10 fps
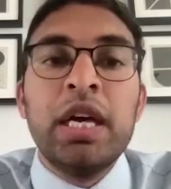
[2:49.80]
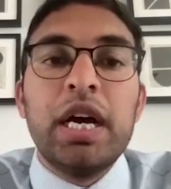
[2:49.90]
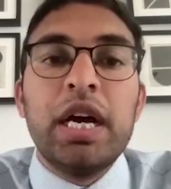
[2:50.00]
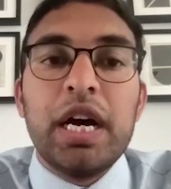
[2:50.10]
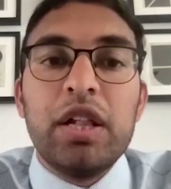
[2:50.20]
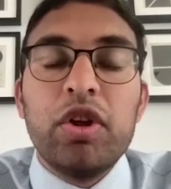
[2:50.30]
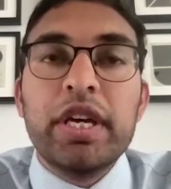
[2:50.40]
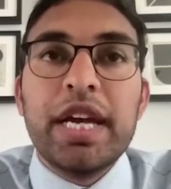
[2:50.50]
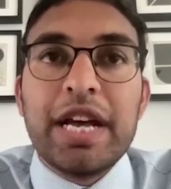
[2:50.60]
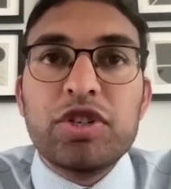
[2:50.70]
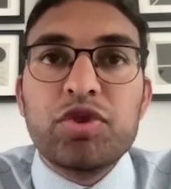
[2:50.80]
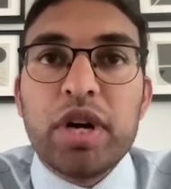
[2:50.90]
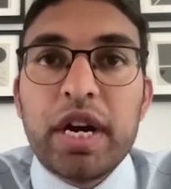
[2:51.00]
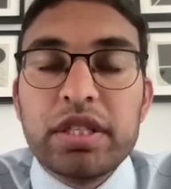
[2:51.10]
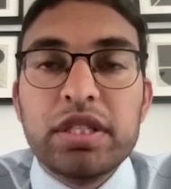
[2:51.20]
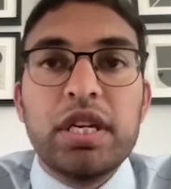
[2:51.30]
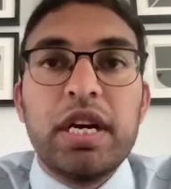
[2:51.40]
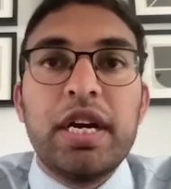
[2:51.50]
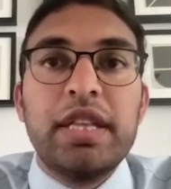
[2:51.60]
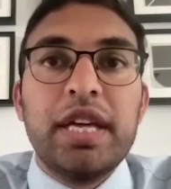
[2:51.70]
uh, looking at drugs
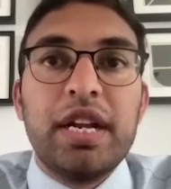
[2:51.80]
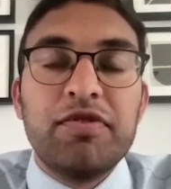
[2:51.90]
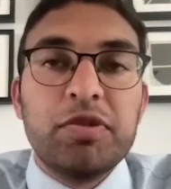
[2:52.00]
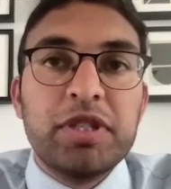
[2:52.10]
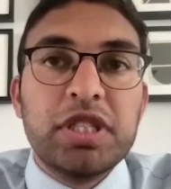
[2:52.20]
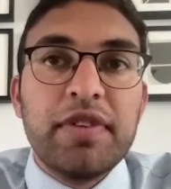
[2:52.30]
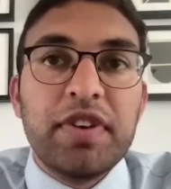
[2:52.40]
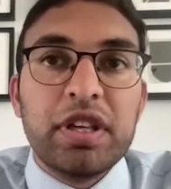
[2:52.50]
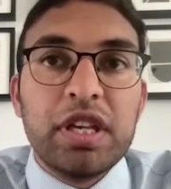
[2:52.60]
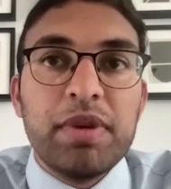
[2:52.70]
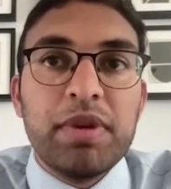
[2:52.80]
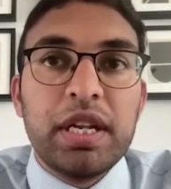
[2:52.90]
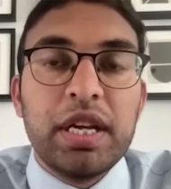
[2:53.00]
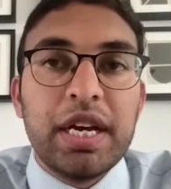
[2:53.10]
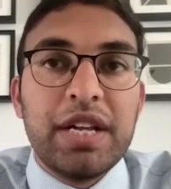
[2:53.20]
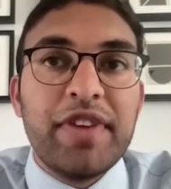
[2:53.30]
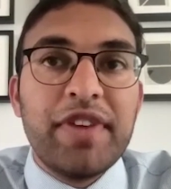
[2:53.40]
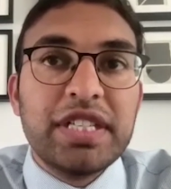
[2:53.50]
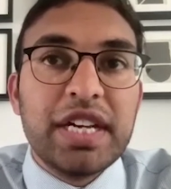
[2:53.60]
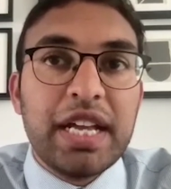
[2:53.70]
uh, that have specifically been uh,
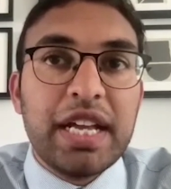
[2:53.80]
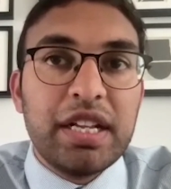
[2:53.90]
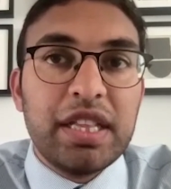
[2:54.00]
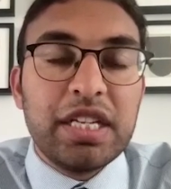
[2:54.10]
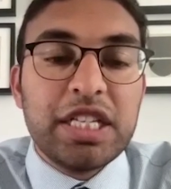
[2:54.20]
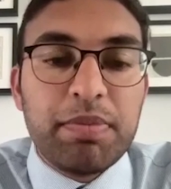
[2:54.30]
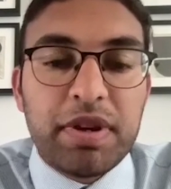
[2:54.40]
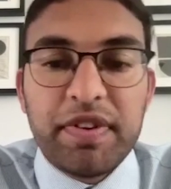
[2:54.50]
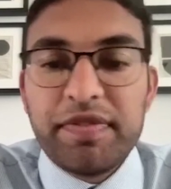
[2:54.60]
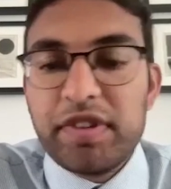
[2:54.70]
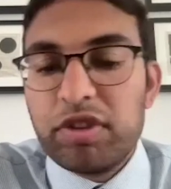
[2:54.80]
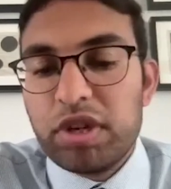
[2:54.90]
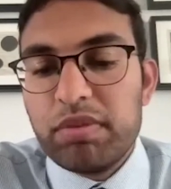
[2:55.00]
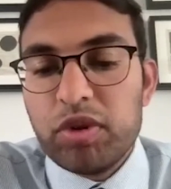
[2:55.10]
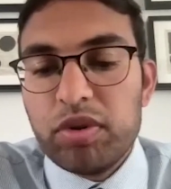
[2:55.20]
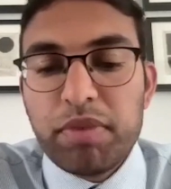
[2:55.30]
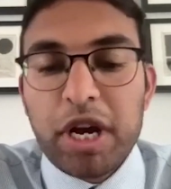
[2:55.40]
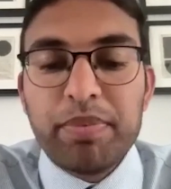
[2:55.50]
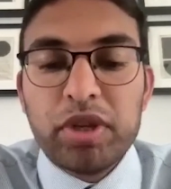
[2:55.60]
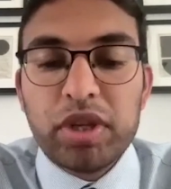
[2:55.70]
investigated in the TP53 mutant
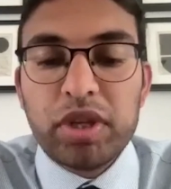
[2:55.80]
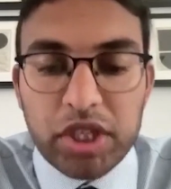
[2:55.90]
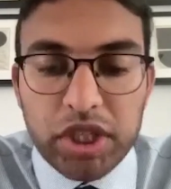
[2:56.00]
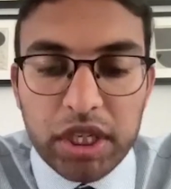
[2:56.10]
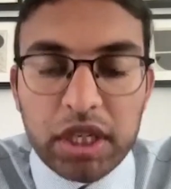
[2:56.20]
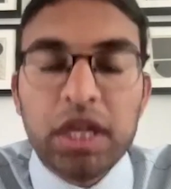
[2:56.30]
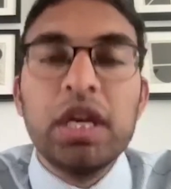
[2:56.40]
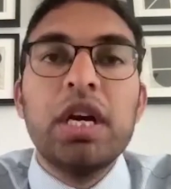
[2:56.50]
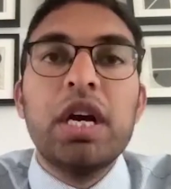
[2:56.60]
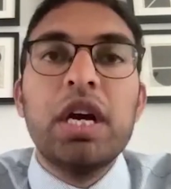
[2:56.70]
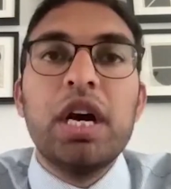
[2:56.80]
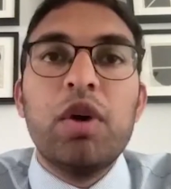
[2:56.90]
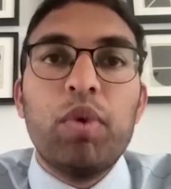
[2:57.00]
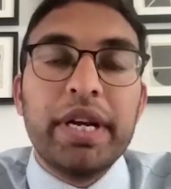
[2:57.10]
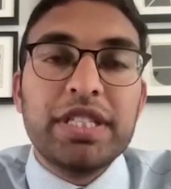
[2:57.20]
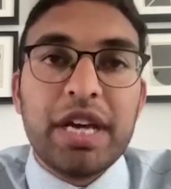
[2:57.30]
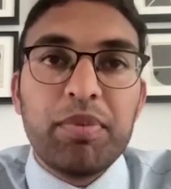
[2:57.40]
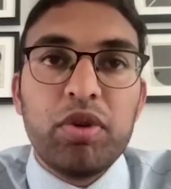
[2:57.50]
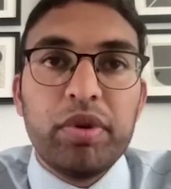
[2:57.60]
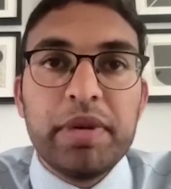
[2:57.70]
population uh, one
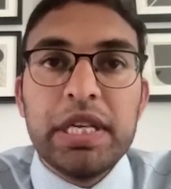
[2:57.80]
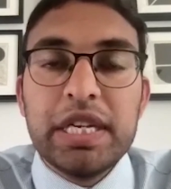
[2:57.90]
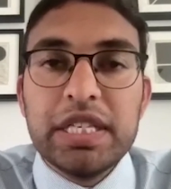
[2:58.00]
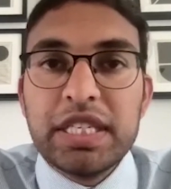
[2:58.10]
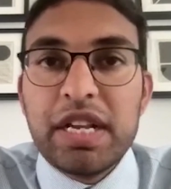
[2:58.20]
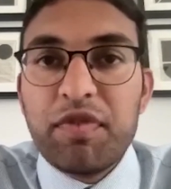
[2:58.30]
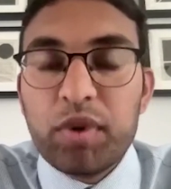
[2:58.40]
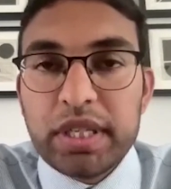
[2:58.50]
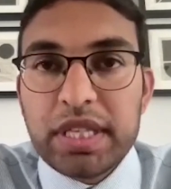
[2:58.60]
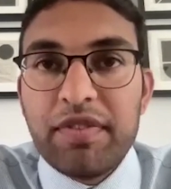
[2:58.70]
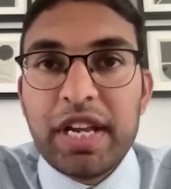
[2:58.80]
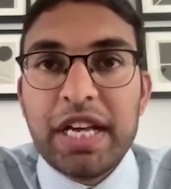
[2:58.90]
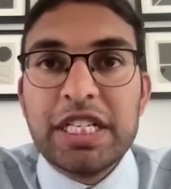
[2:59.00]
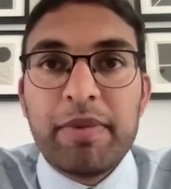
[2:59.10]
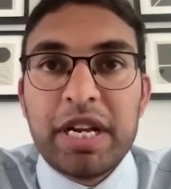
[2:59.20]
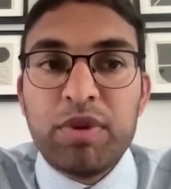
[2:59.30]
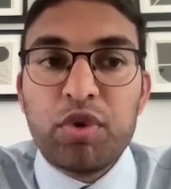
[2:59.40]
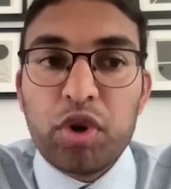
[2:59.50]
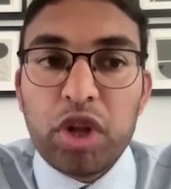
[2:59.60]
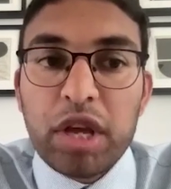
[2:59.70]
example would be the CD47 antibody
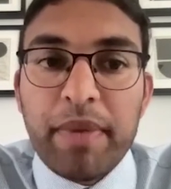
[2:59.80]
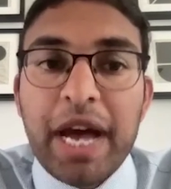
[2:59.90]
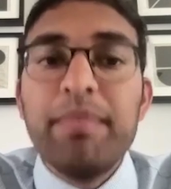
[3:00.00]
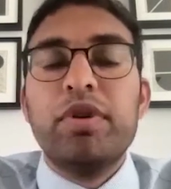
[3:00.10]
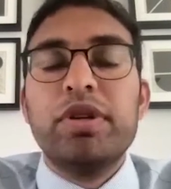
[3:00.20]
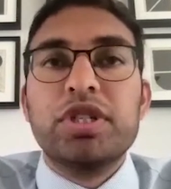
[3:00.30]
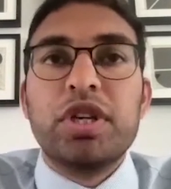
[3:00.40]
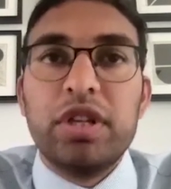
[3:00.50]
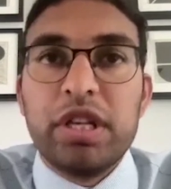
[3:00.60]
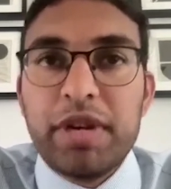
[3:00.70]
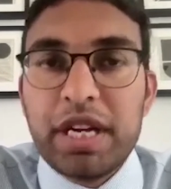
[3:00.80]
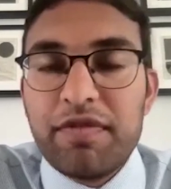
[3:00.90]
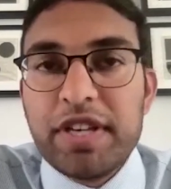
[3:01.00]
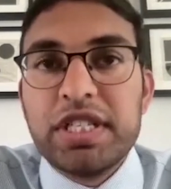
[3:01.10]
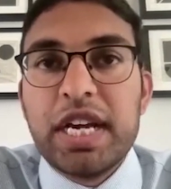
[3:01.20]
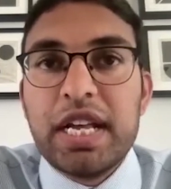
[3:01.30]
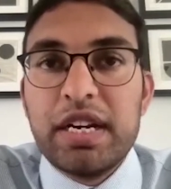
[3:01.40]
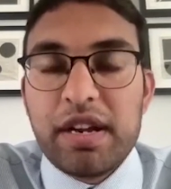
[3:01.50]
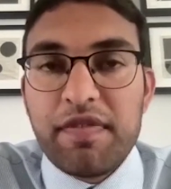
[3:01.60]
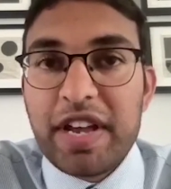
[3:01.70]
magrolimab, which is currently being investigated
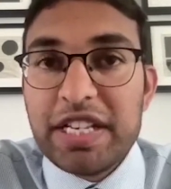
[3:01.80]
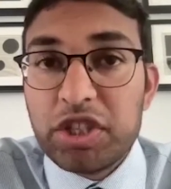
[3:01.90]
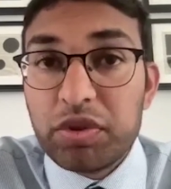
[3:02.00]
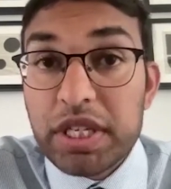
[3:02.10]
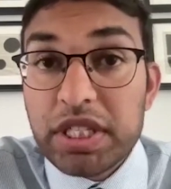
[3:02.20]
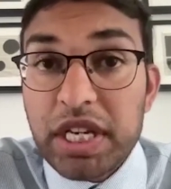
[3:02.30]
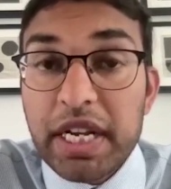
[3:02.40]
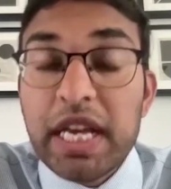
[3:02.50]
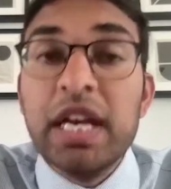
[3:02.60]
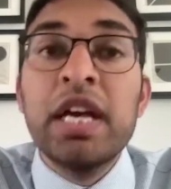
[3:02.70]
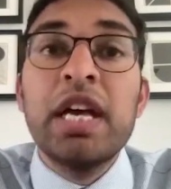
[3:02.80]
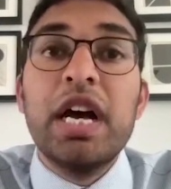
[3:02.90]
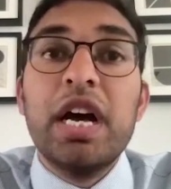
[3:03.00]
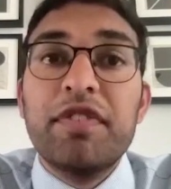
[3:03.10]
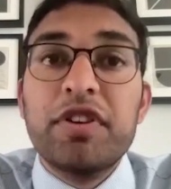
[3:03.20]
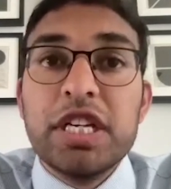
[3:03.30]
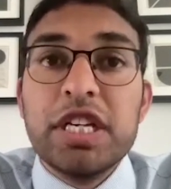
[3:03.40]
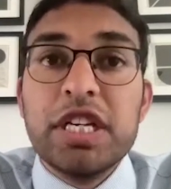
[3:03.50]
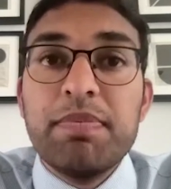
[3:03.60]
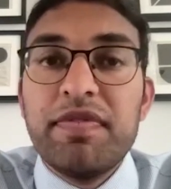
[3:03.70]
in a phase three study uh, for
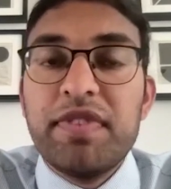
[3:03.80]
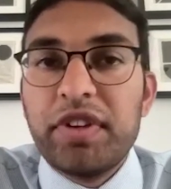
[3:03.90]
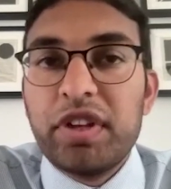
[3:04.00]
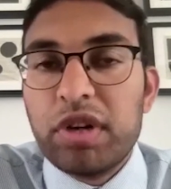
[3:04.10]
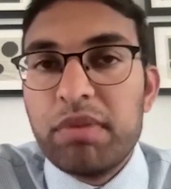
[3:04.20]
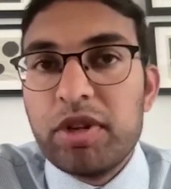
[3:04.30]
TP53